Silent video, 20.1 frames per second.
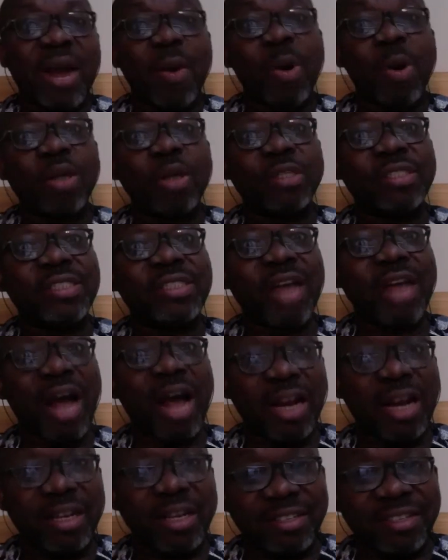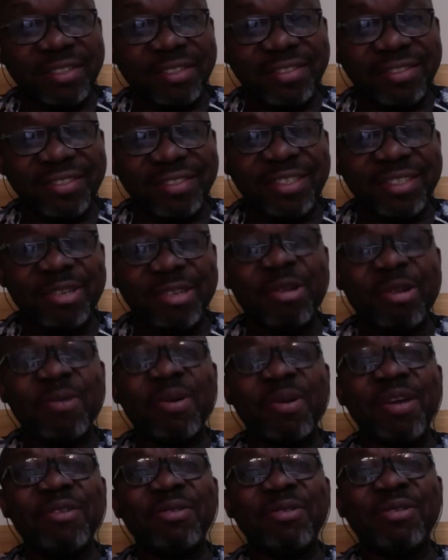was done. You know,
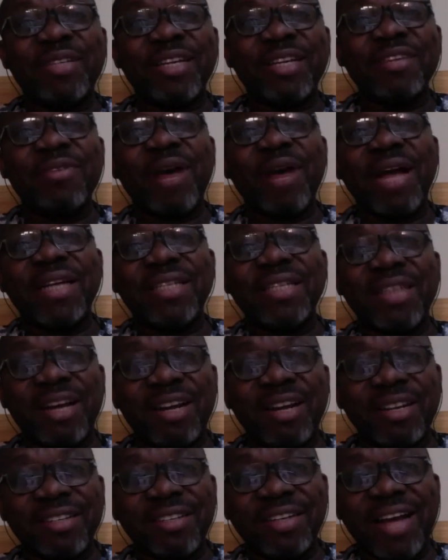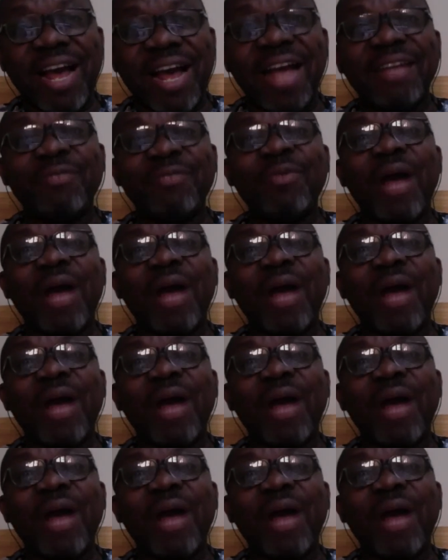when you say you are done, I